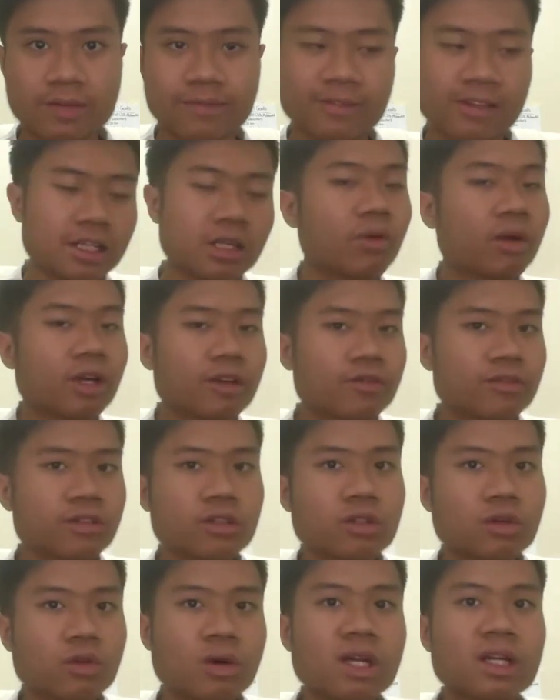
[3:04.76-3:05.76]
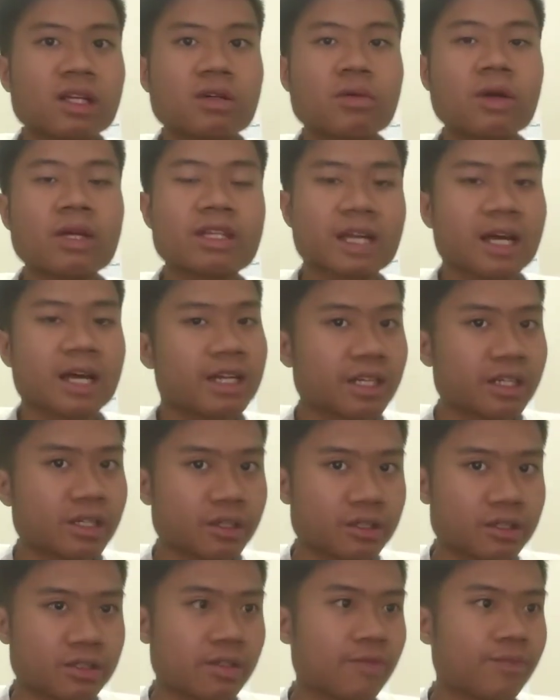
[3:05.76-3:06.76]
it. Now, what if you don't want to wait 10
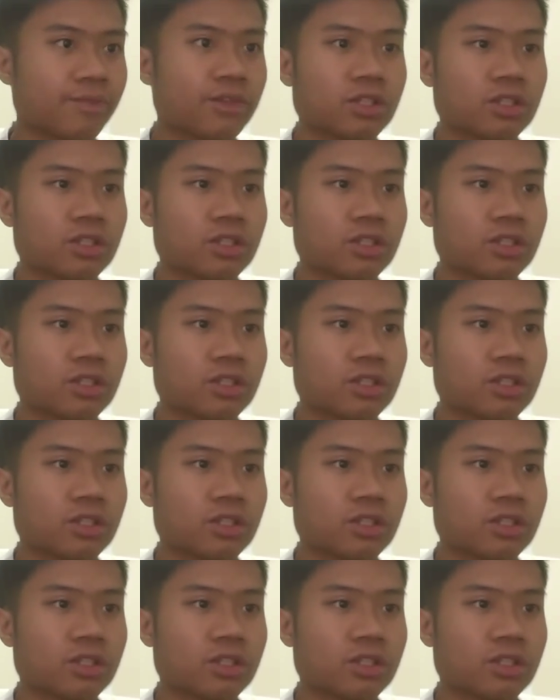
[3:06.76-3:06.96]
years?